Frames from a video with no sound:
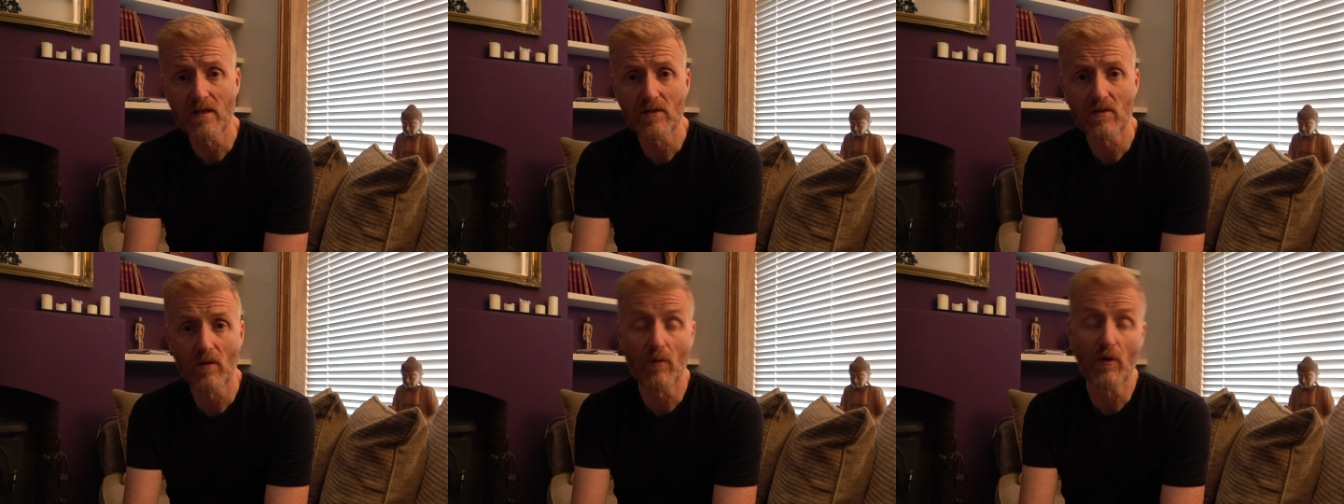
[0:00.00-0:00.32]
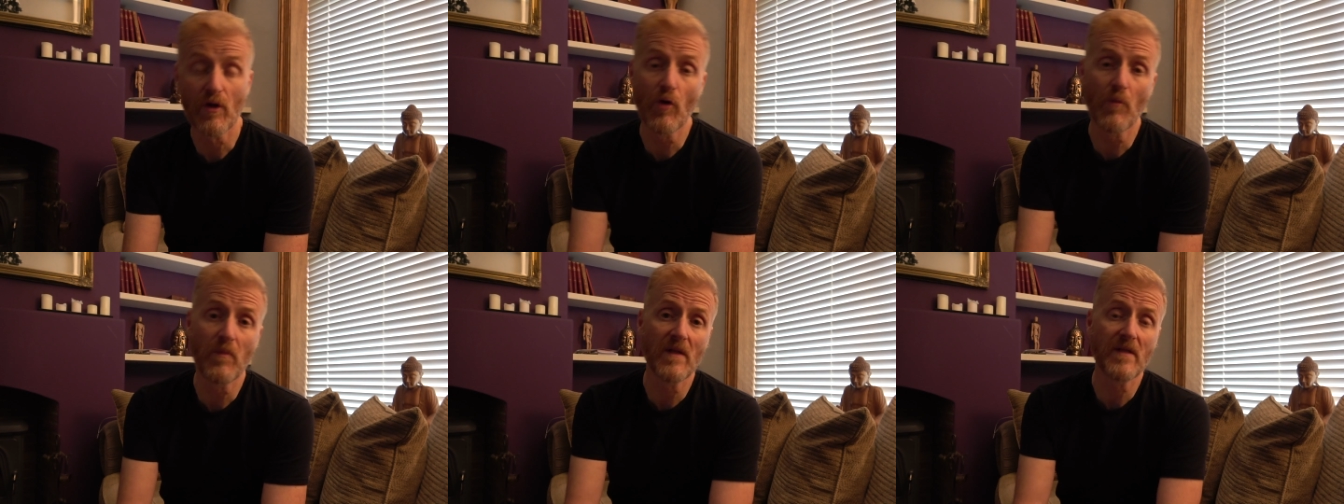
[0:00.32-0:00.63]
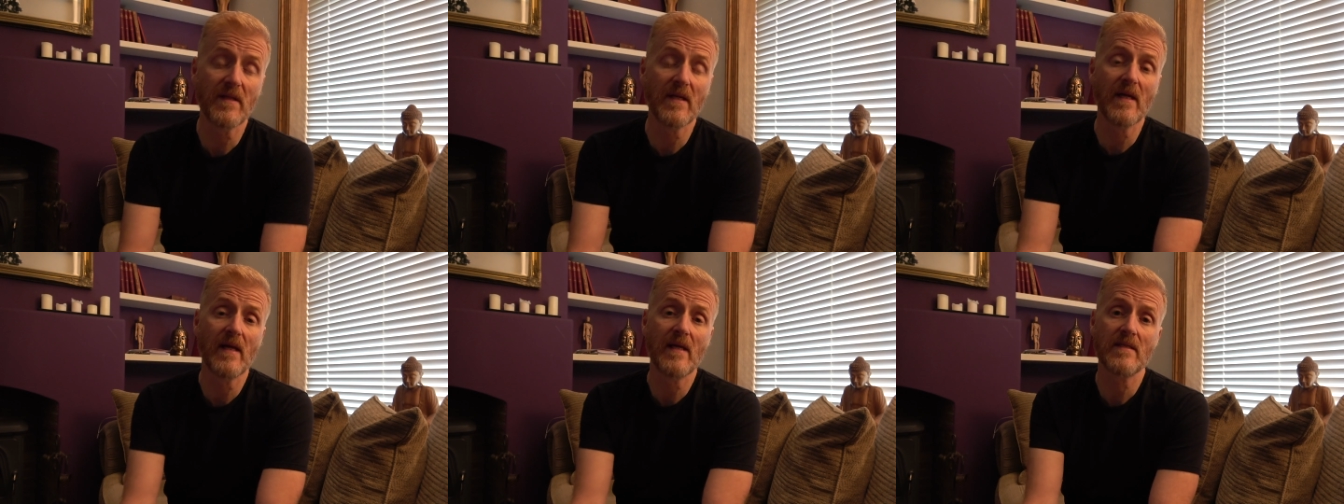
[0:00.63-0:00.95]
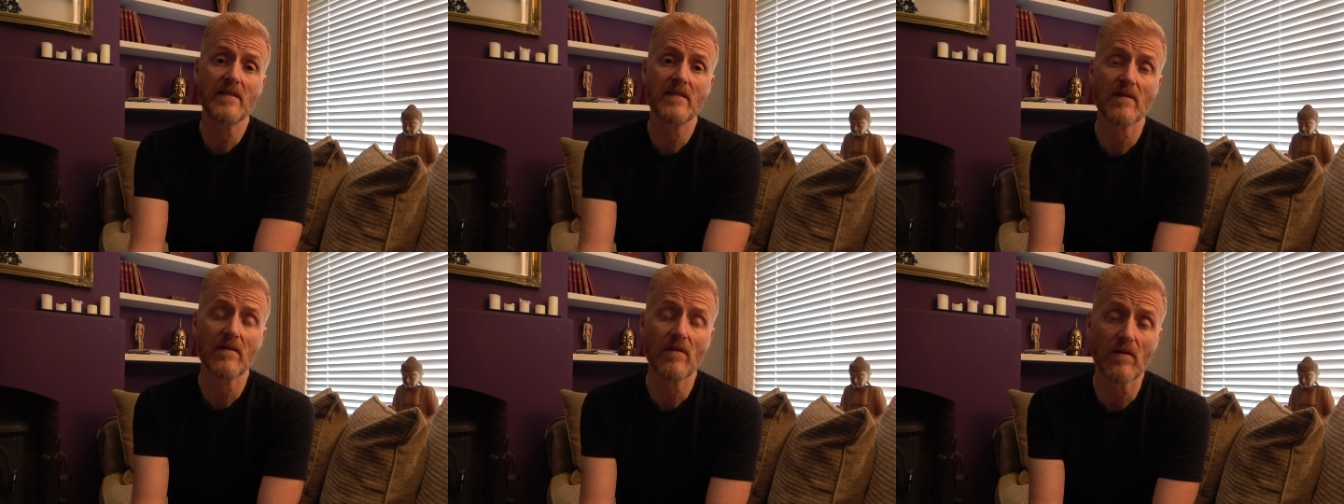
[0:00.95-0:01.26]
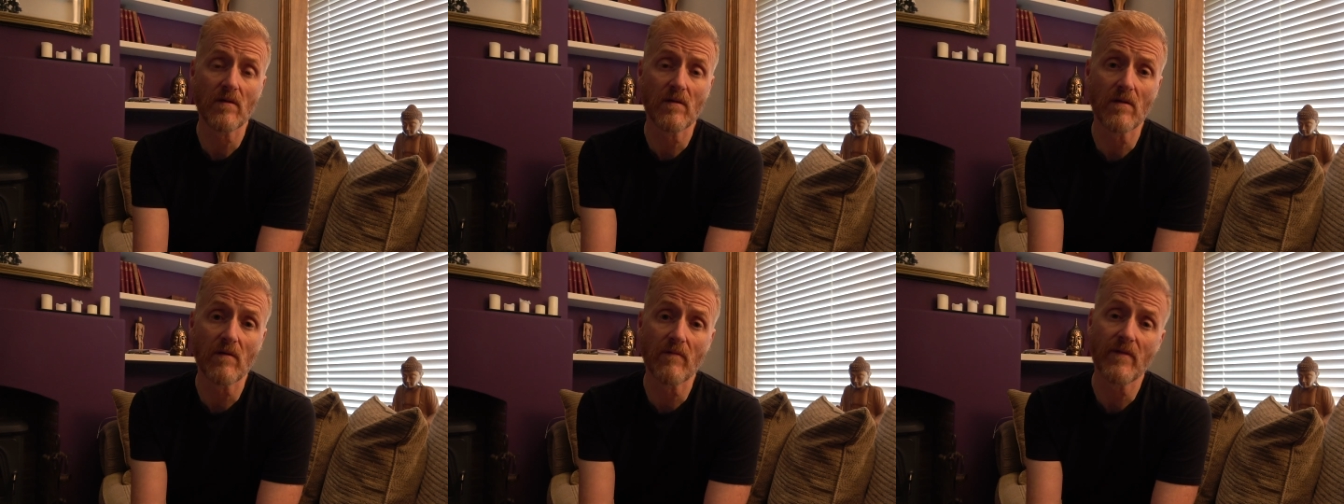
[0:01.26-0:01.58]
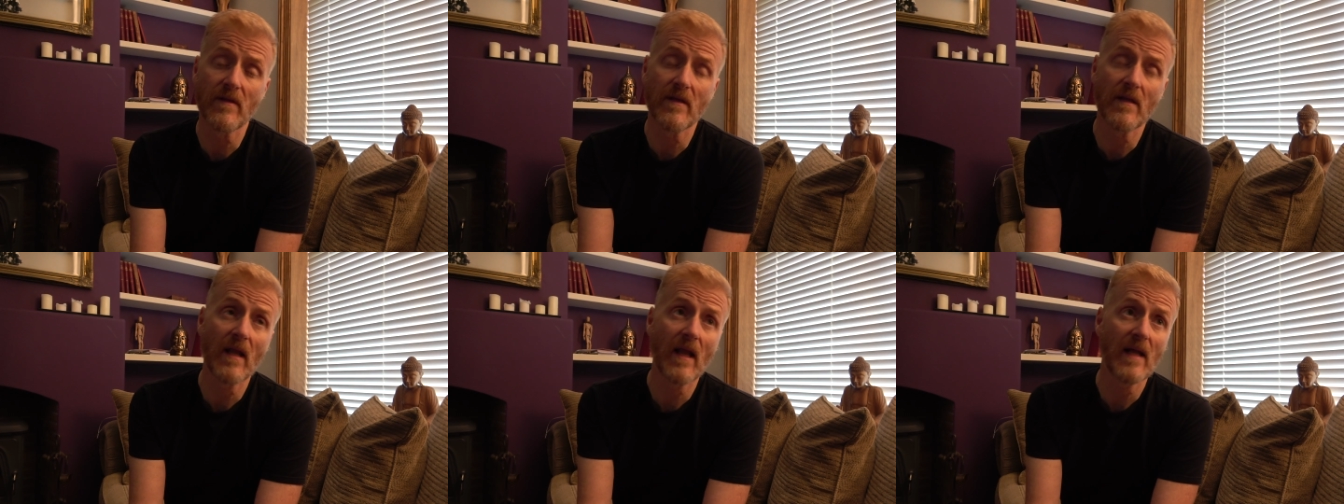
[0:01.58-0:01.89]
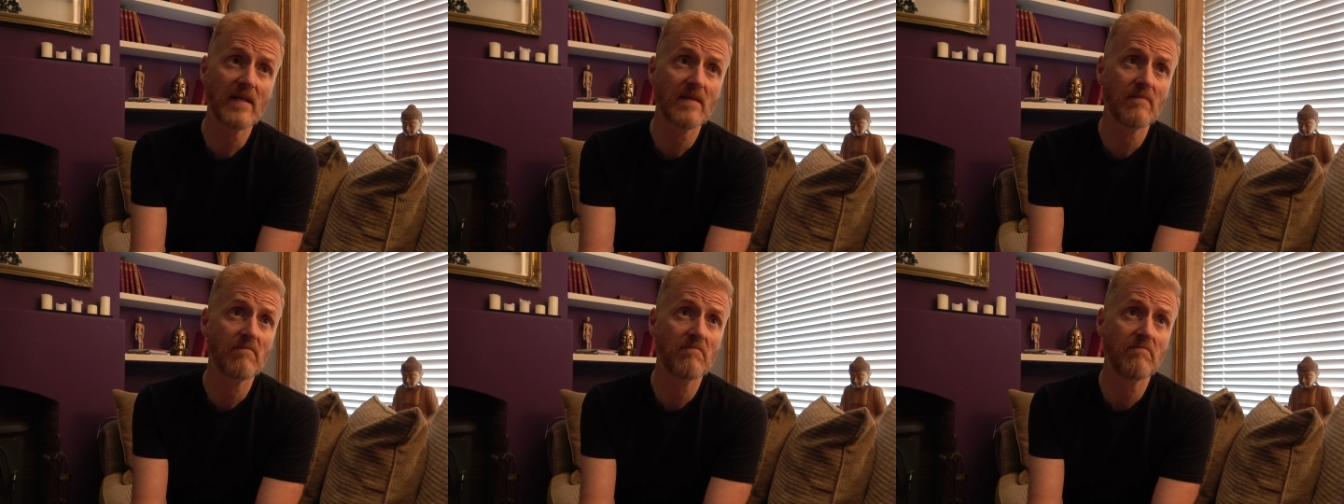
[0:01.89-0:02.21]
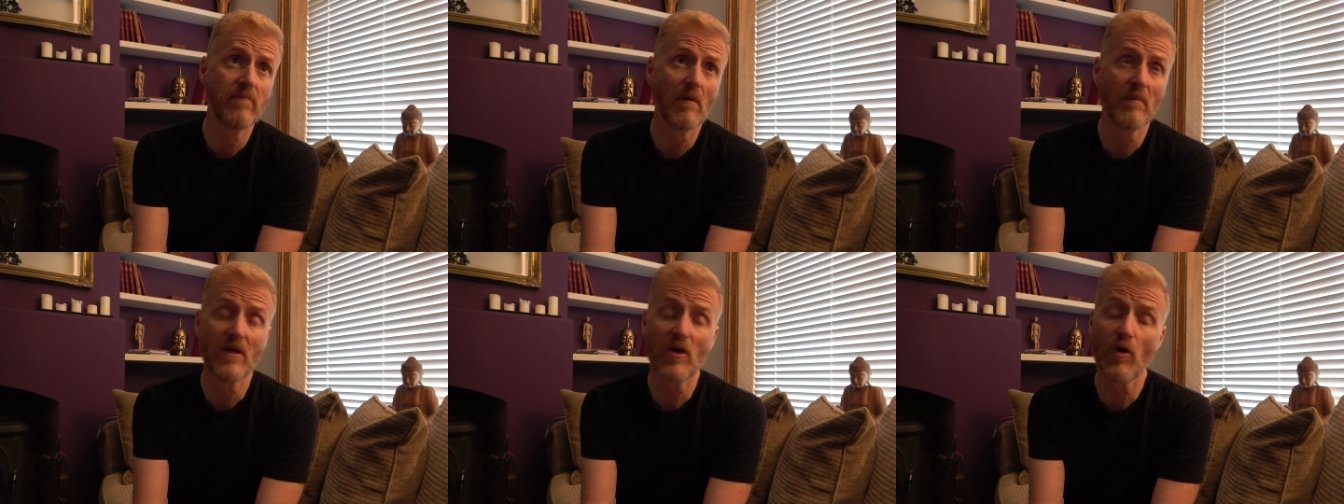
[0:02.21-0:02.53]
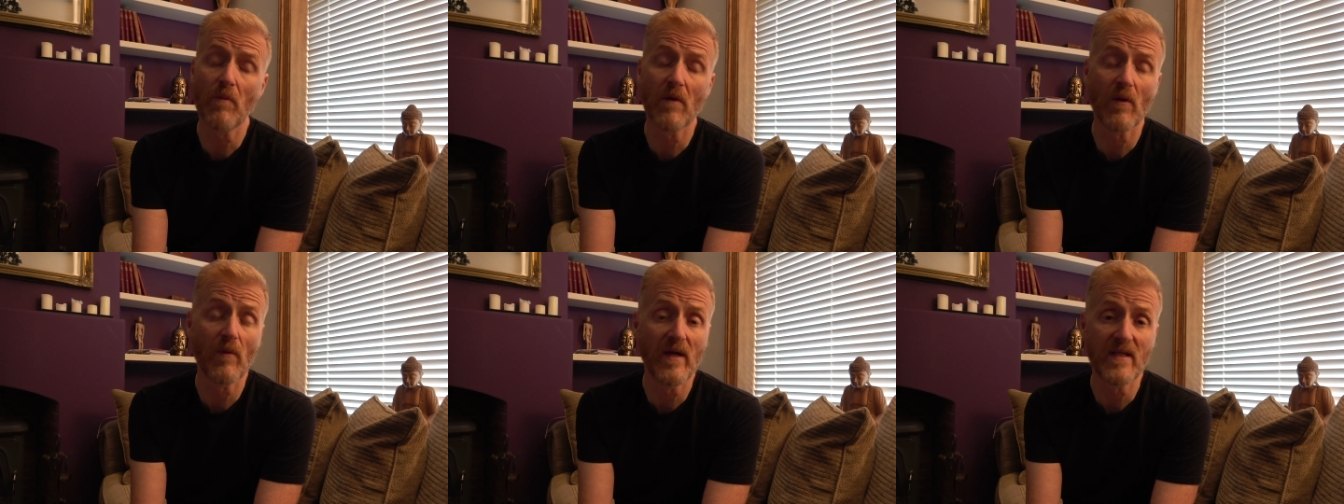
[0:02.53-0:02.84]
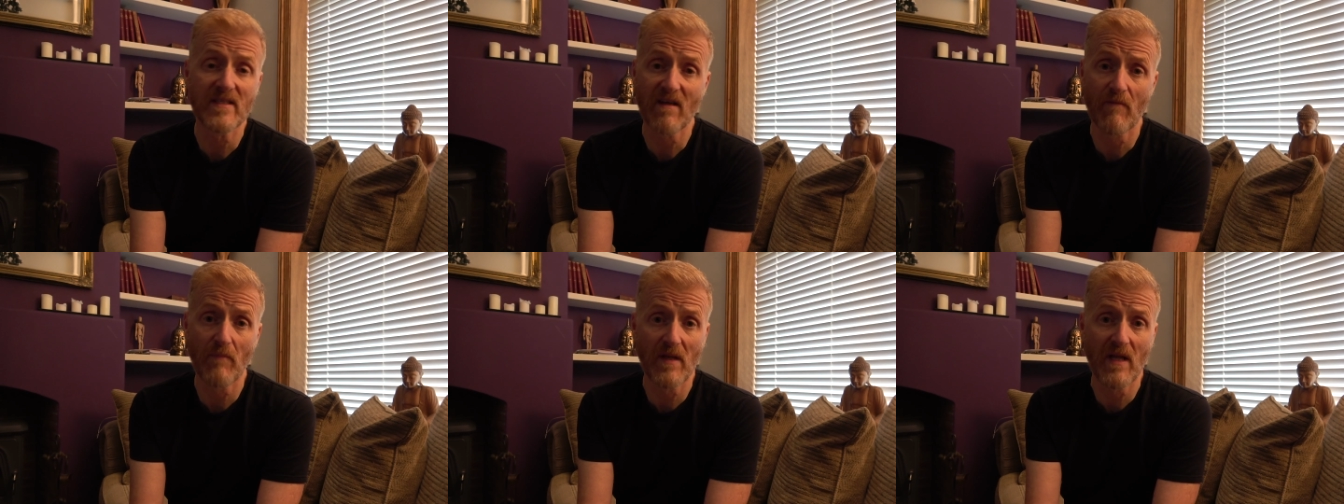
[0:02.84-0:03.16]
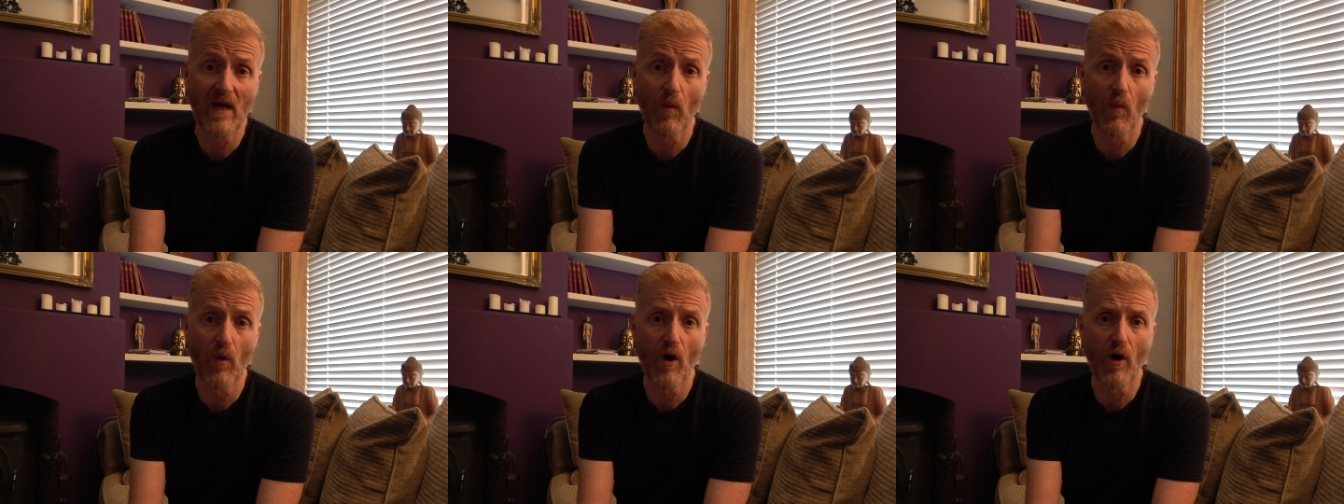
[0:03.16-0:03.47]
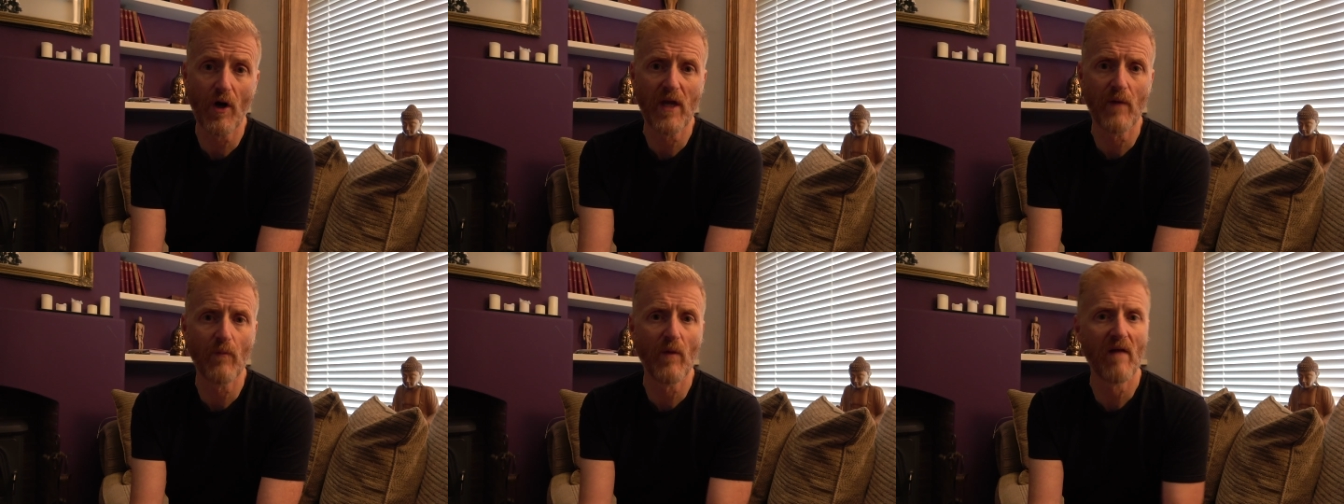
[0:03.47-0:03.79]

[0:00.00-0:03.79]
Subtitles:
So a couple of days over the last probably couple of weeks I've been out walking,